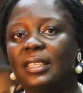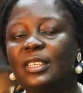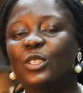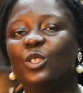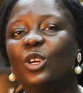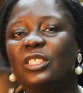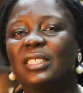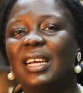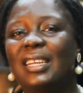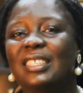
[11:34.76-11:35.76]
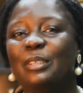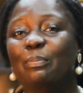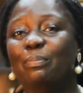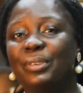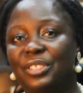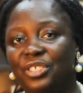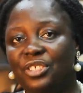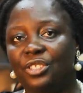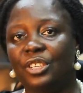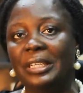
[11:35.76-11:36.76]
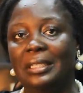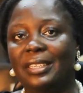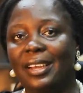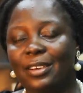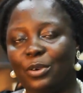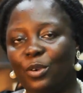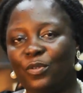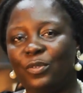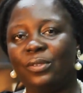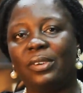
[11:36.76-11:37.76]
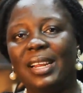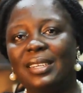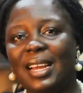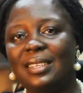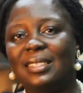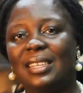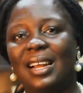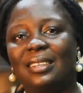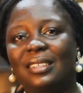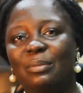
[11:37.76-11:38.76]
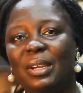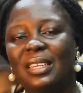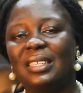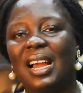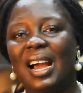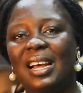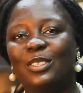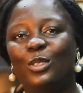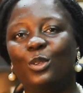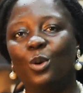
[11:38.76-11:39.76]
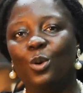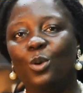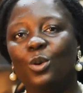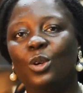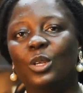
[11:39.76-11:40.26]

is such that the breach thereof renders the agreement as though